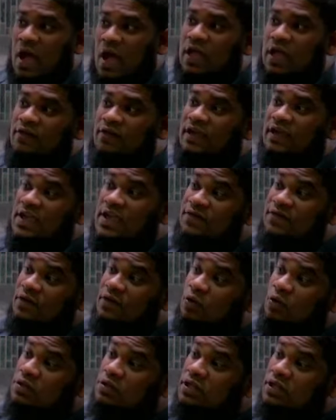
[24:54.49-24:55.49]
However, if
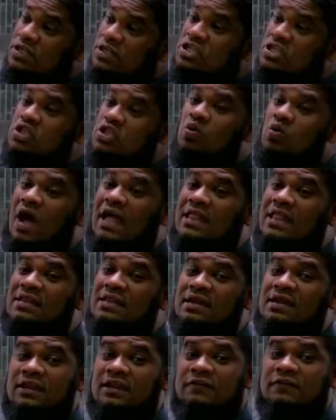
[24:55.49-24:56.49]
the water is
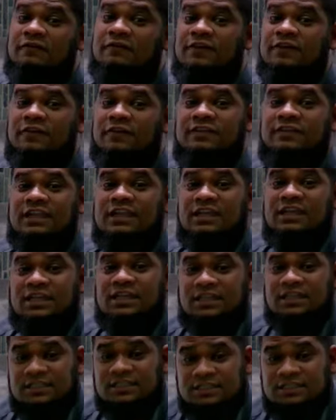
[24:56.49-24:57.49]
250
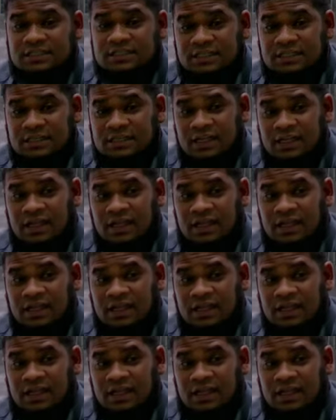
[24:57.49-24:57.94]
liters,